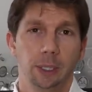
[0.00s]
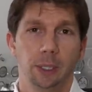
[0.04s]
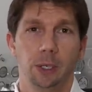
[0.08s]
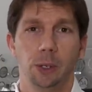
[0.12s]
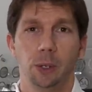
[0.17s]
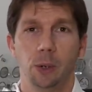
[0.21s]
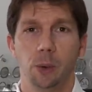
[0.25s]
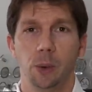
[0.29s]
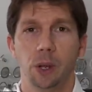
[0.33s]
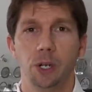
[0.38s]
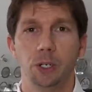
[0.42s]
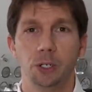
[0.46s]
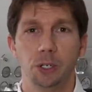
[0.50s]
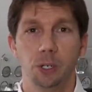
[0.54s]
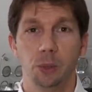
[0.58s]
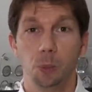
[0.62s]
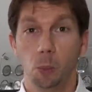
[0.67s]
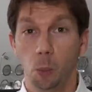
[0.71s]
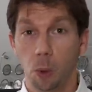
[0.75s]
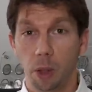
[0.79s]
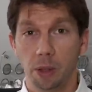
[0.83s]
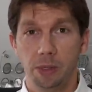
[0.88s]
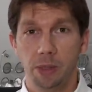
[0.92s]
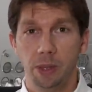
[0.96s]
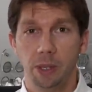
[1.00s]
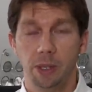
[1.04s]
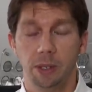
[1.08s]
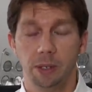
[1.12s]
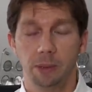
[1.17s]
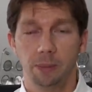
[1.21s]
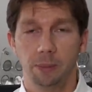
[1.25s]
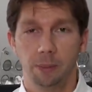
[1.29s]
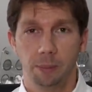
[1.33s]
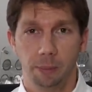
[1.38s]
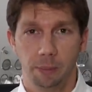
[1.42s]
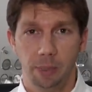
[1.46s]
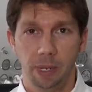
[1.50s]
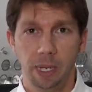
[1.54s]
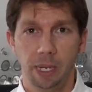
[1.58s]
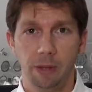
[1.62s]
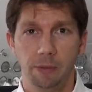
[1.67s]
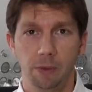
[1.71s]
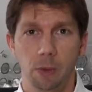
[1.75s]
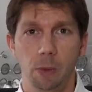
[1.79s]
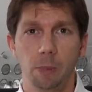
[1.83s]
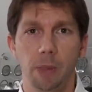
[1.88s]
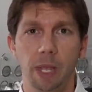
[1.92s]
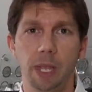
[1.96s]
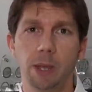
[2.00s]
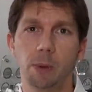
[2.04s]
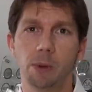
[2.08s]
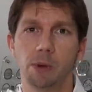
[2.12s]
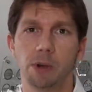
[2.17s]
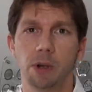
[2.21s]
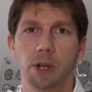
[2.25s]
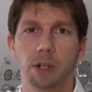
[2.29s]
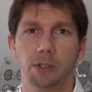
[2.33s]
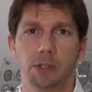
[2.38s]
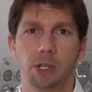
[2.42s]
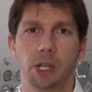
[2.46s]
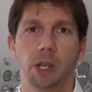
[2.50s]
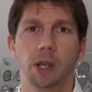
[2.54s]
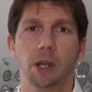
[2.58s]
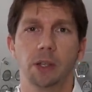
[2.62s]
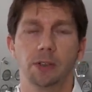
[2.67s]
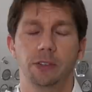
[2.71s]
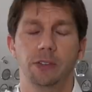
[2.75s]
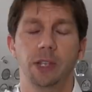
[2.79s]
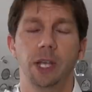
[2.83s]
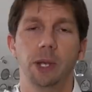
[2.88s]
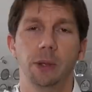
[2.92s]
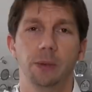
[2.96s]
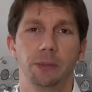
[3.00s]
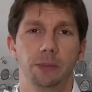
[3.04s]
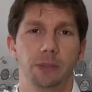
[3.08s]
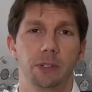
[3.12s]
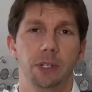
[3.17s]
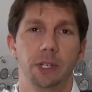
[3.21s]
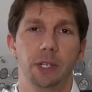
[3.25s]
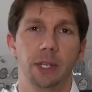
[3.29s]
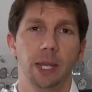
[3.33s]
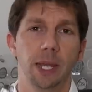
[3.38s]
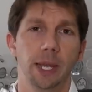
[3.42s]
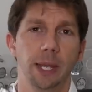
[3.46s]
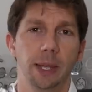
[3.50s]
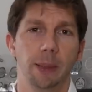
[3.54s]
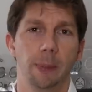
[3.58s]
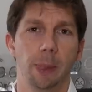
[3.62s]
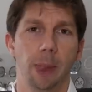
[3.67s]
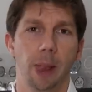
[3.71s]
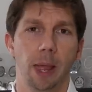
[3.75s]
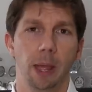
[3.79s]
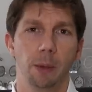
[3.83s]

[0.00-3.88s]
Good question. One that, believe you me, we're asking ourselves today,